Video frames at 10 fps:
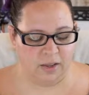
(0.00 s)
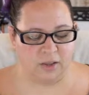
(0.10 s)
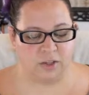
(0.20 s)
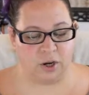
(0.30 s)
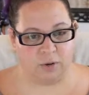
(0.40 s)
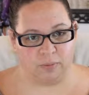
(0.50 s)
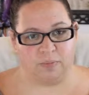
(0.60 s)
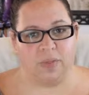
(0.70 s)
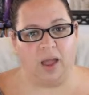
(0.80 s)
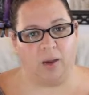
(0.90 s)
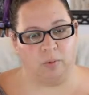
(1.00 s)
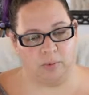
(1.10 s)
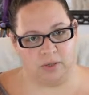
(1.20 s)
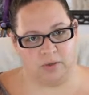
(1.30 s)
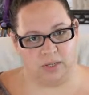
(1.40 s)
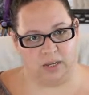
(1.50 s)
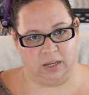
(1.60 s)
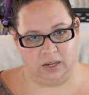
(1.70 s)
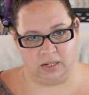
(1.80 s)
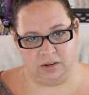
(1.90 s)
So I will be using
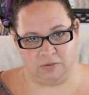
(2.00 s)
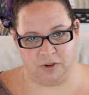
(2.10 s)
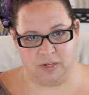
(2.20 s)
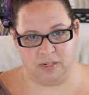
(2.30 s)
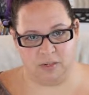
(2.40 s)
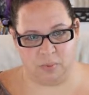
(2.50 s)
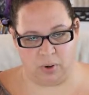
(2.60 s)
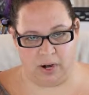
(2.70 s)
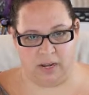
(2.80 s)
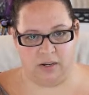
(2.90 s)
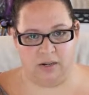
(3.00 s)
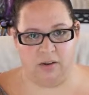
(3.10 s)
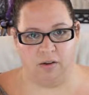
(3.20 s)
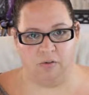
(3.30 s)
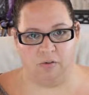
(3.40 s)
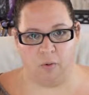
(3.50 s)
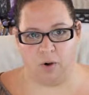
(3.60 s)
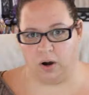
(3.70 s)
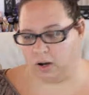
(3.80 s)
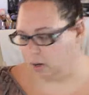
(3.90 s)
a different brand
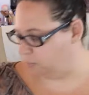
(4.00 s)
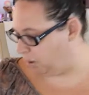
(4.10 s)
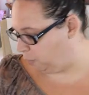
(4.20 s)
for my